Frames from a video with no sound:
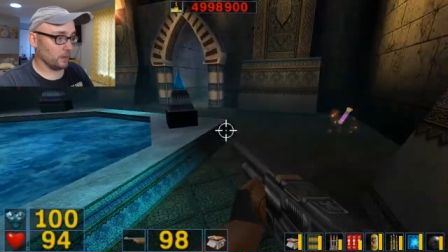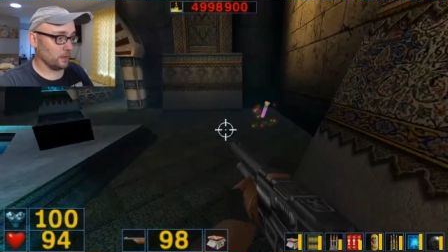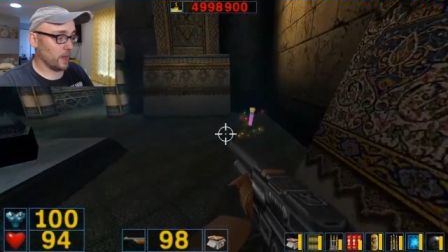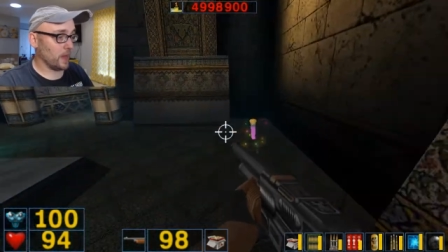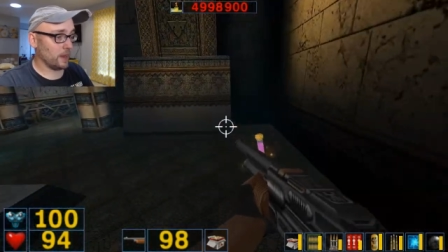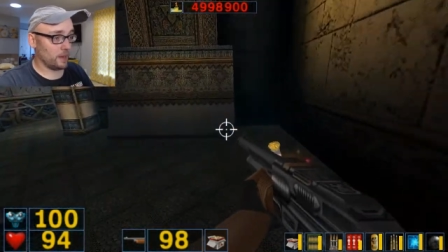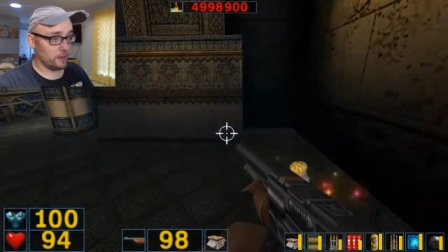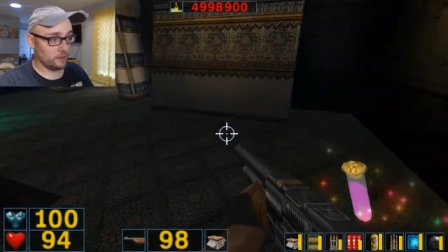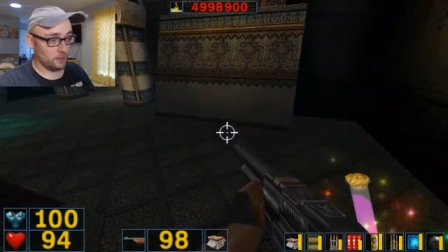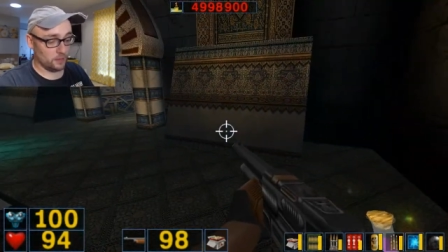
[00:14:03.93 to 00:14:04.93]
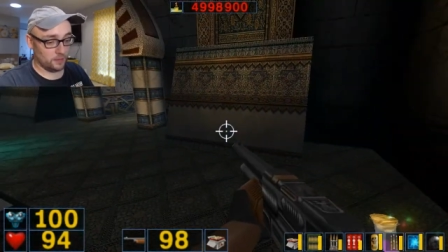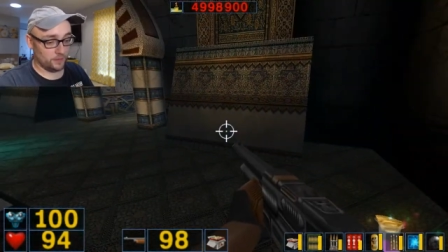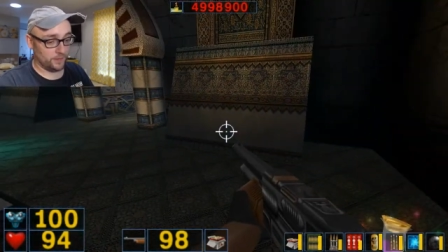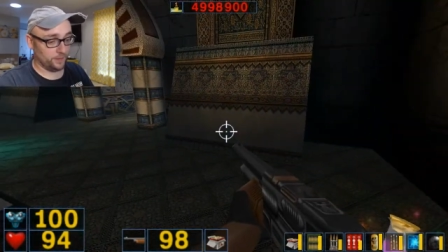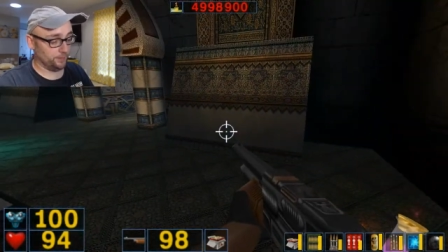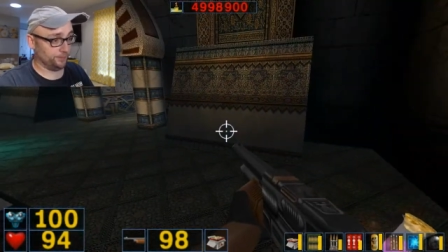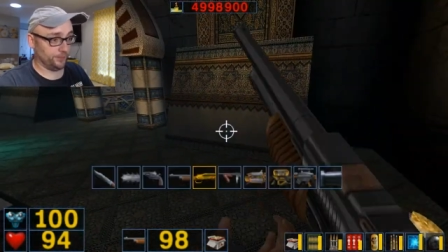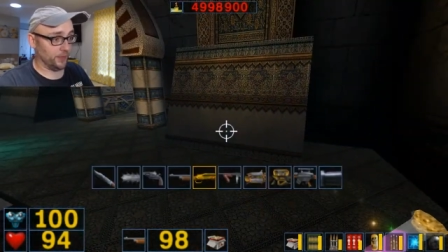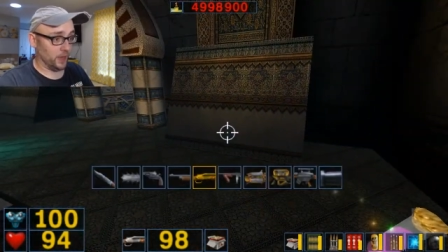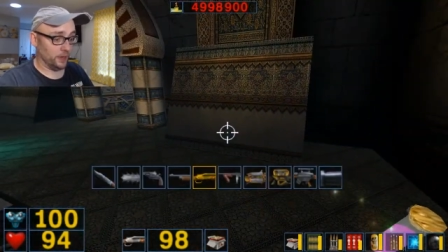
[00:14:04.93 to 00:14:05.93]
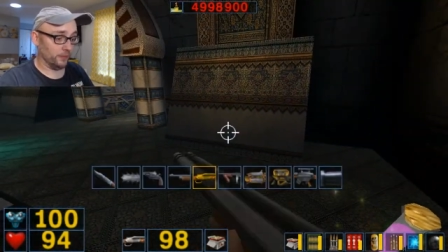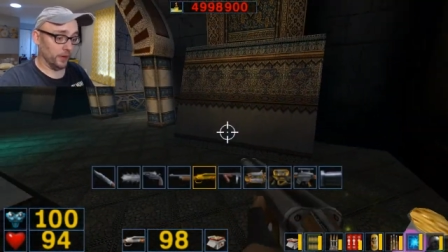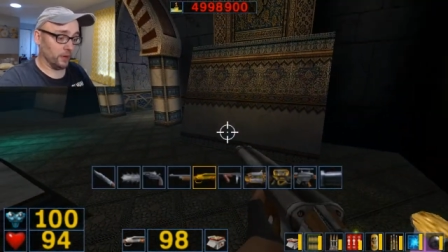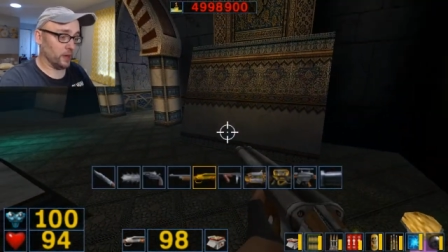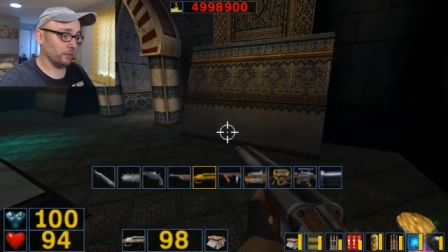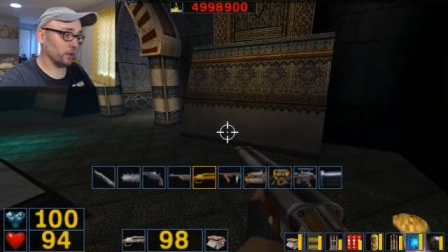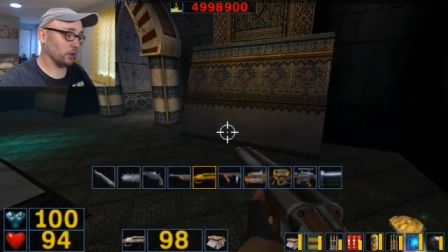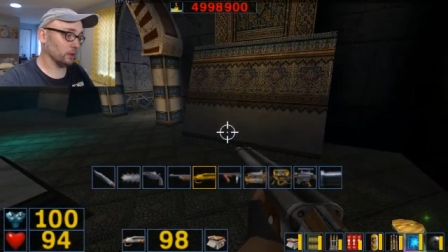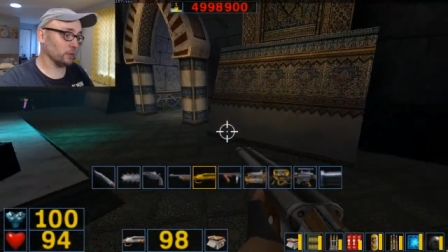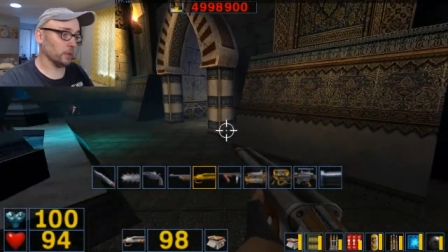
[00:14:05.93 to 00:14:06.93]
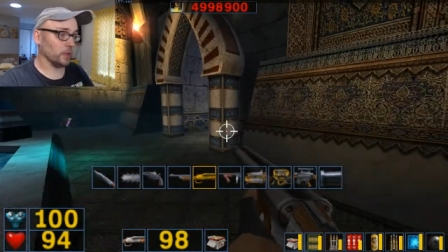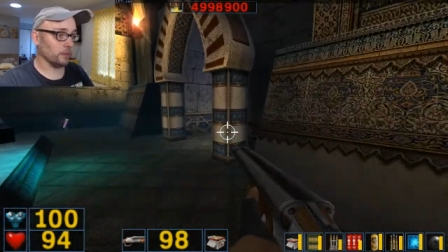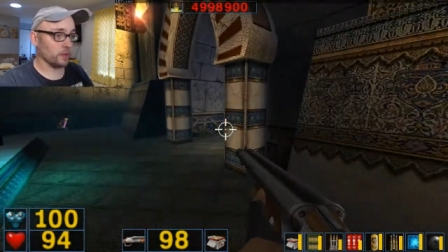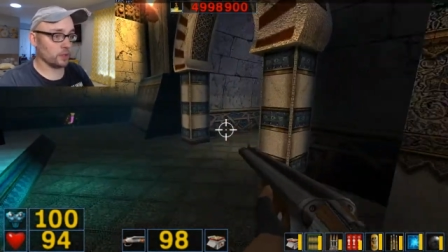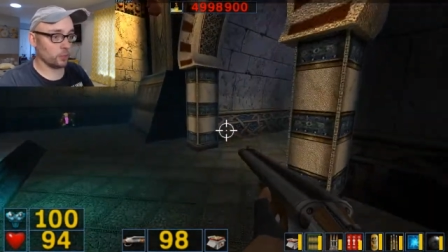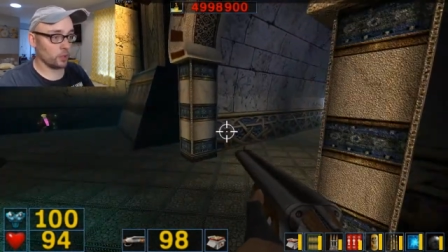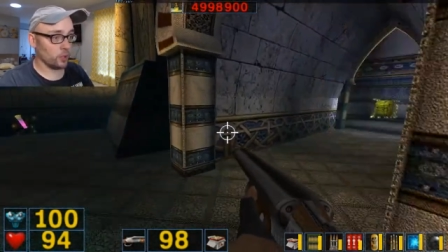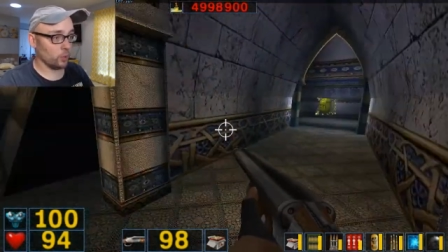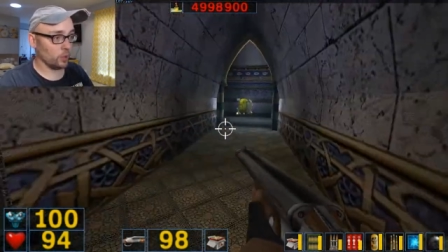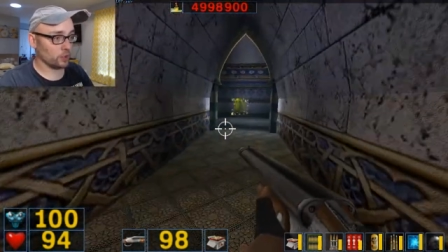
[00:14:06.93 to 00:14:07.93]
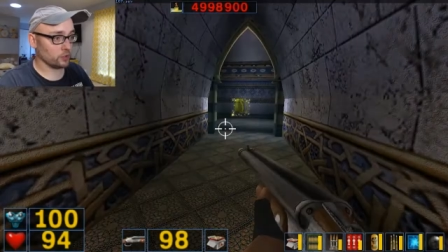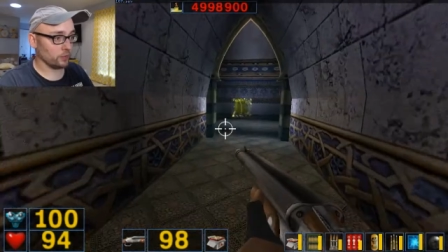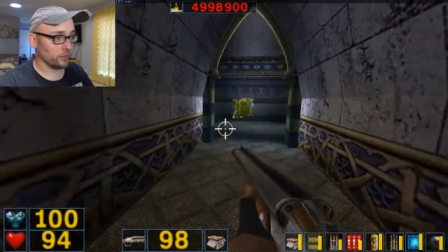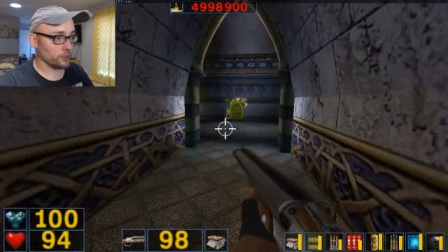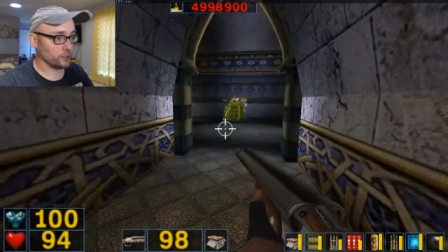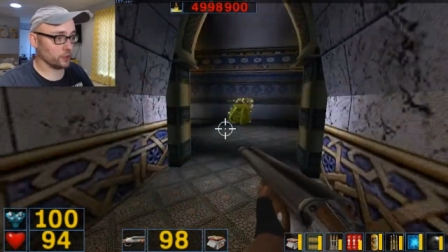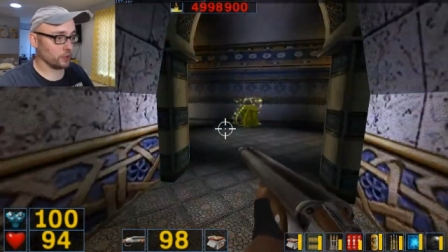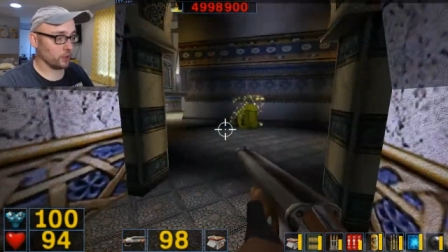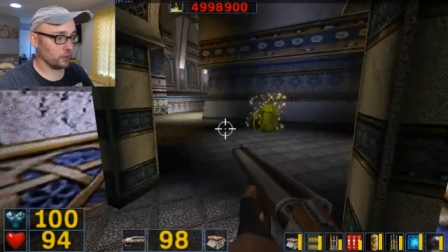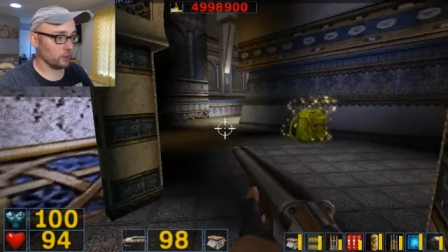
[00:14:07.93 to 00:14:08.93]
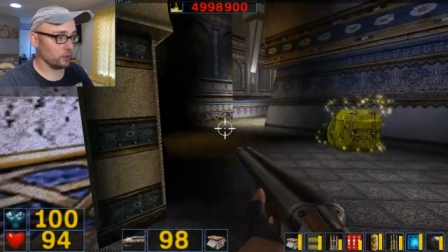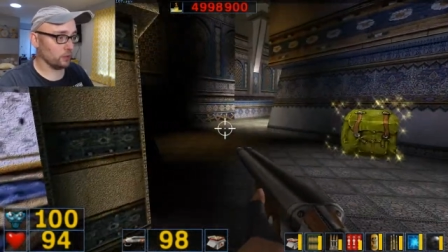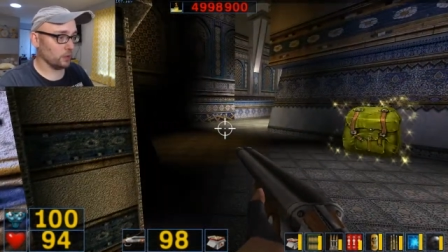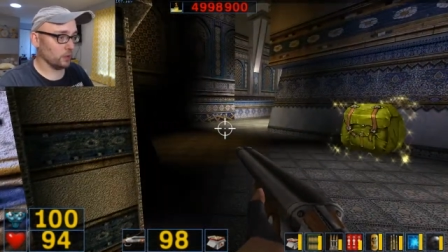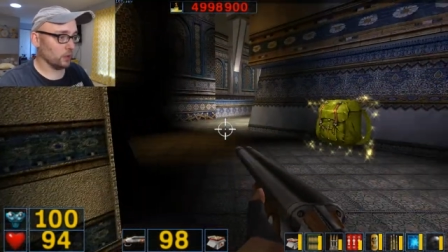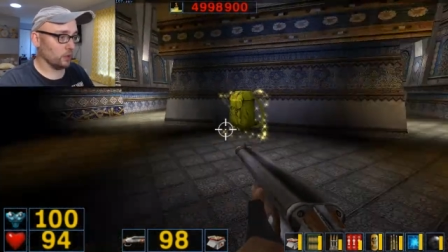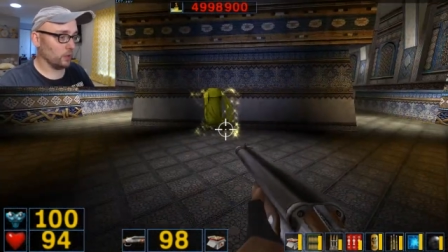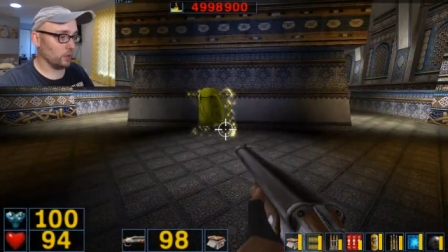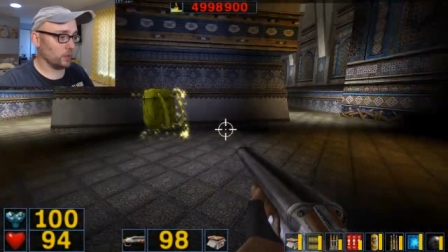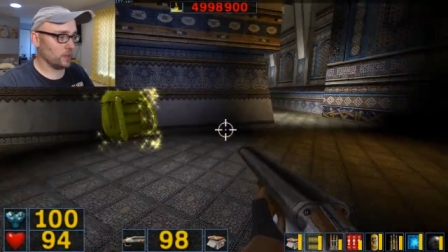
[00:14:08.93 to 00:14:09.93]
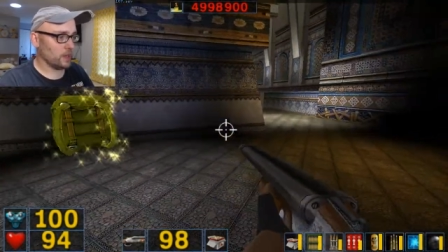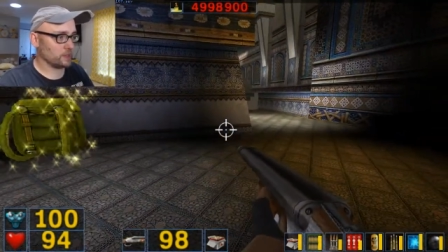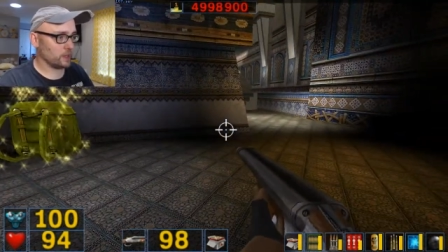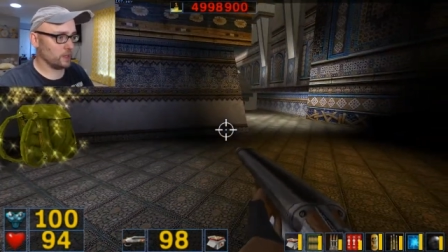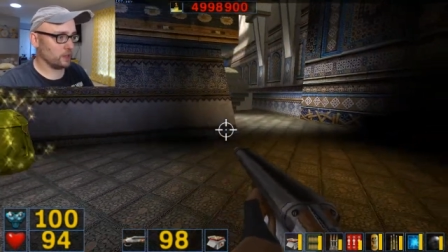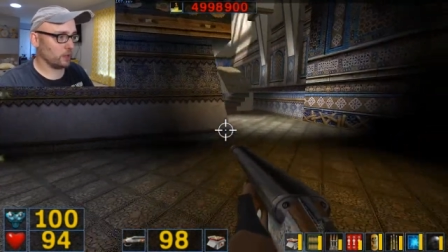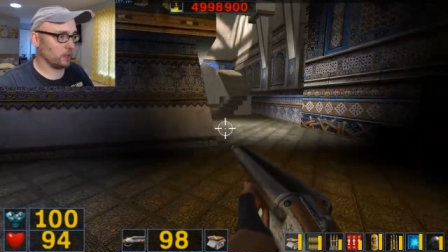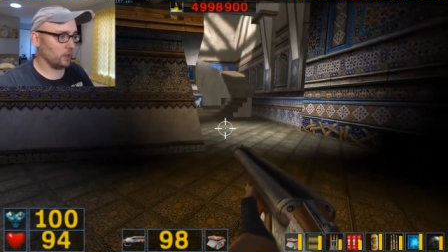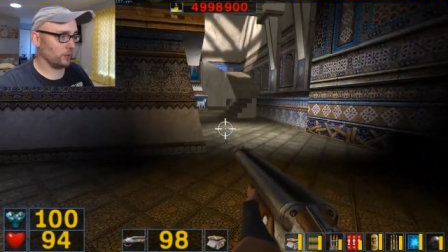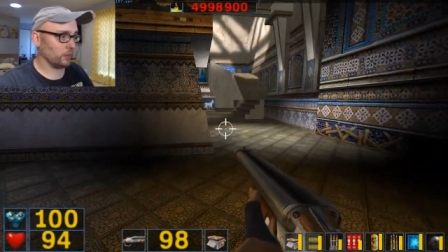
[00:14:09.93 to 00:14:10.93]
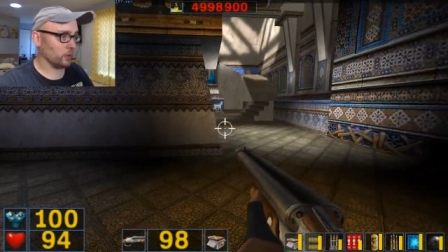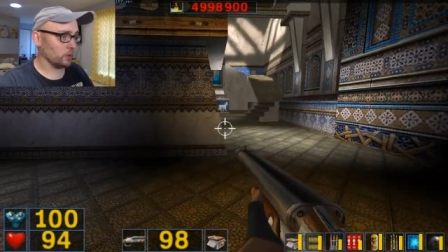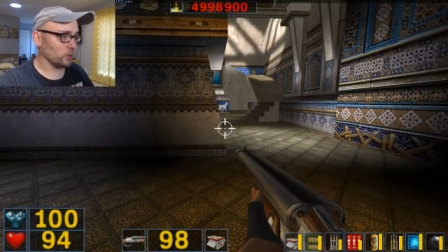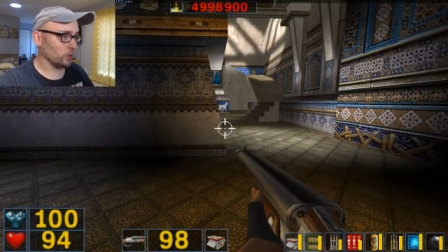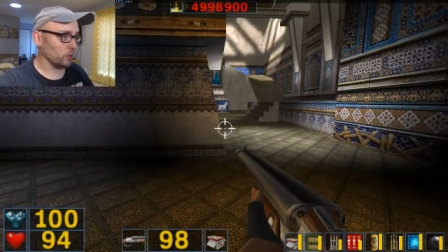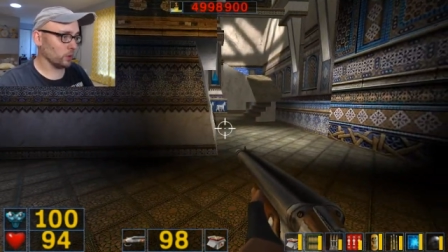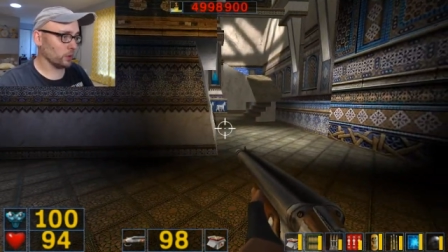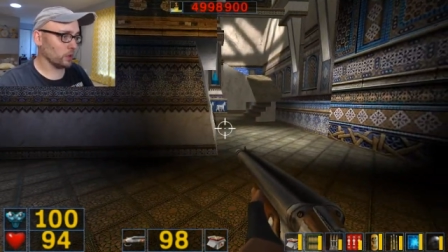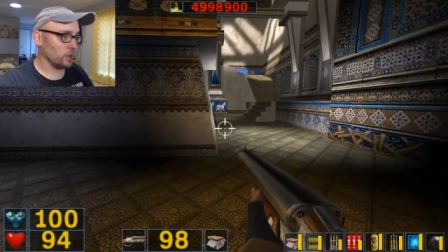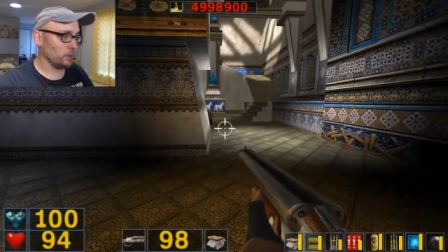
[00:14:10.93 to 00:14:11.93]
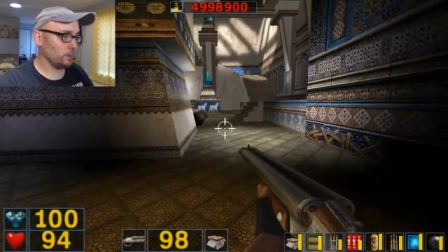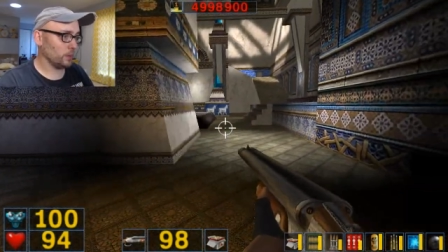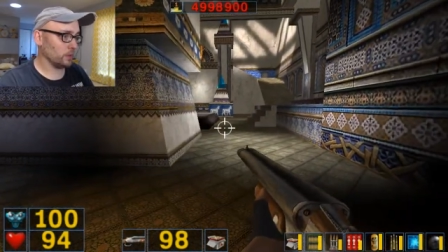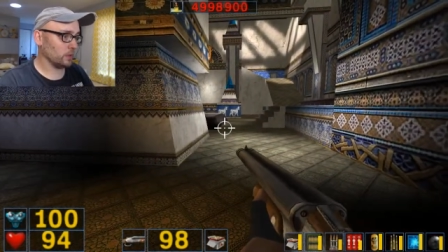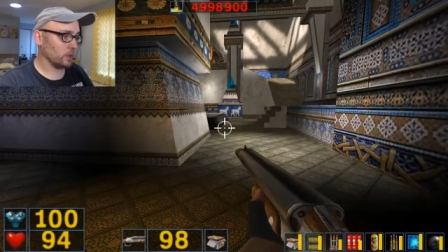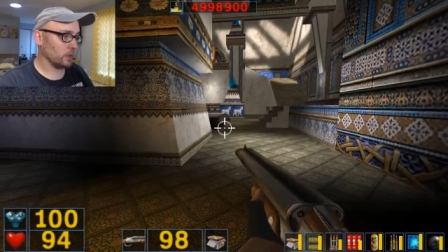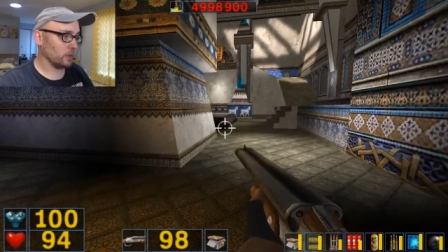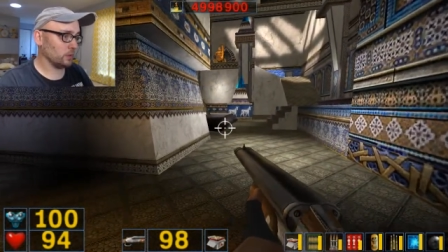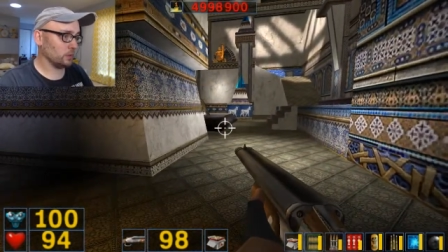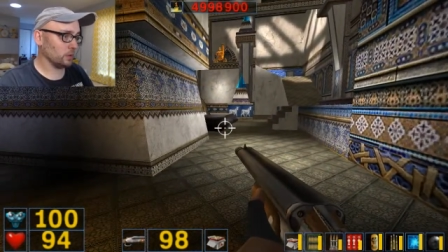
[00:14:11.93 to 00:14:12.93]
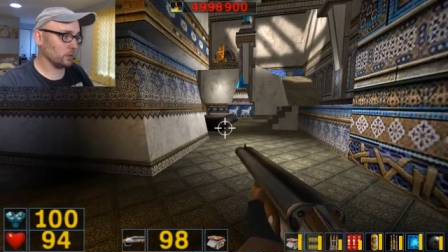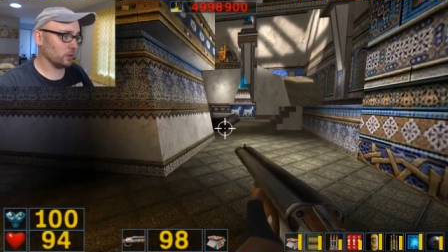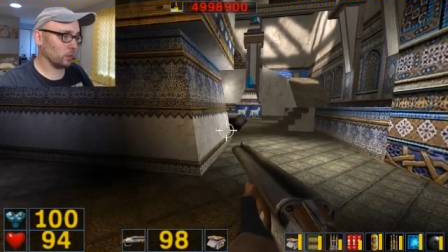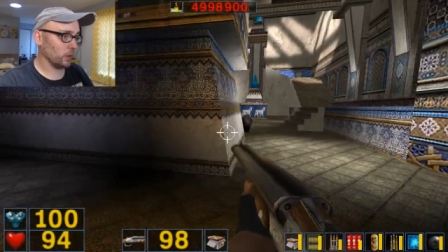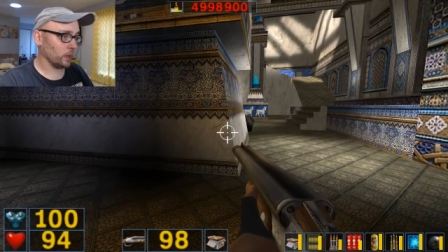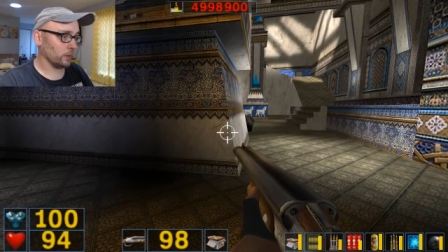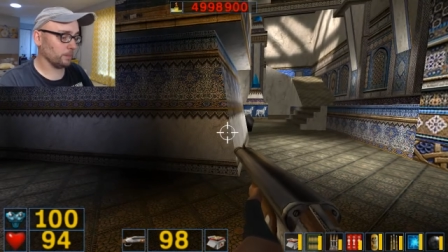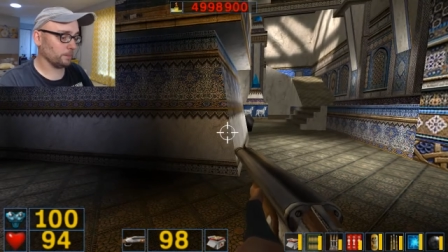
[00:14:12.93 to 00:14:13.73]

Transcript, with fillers: That I find very difficult to believe that there were no electrofish in there. Okay, yes, I hear all of you. Good lord, keep it down Oh, hi.